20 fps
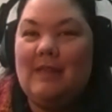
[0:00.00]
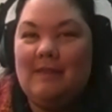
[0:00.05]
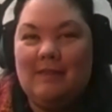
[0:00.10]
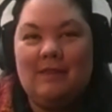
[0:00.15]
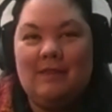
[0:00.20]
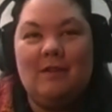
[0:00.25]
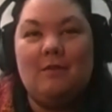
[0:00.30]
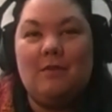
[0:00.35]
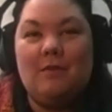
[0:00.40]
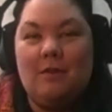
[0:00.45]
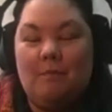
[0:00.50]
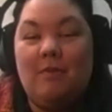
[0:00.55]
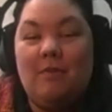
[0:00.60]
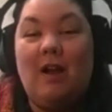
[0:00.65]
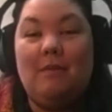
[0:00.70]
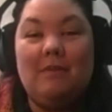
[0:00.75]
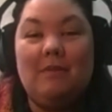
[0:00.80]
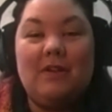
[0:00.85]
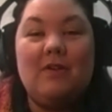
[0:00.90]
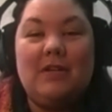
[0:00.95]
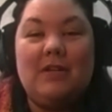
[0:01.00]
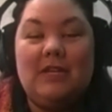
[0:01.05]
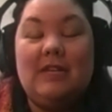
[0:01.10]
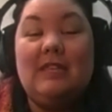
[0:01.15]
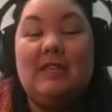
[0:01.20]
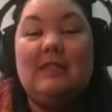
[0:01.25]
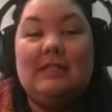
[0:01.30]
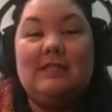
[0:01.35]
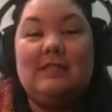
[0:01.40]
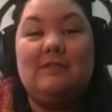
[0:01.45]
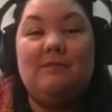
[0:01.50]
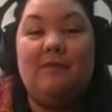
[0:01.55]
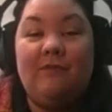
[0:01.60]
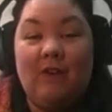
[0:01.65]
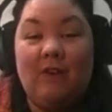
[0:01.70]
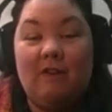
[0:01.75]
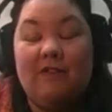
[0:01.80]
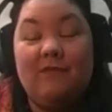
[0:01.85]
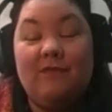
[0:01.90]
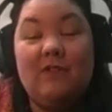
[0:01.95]
you're probably going to need this
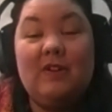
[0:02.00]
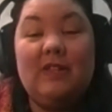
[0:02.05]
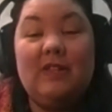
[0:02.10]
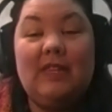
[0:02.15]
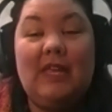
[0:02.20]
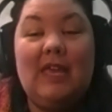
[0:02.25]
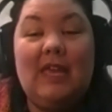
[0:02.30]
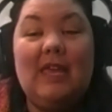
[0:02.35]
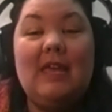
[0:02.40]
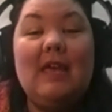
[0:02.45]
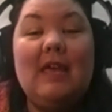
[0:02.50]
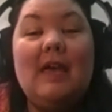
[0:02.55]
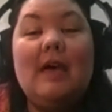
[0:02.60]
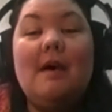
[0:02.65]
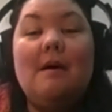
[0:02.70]
very frequently,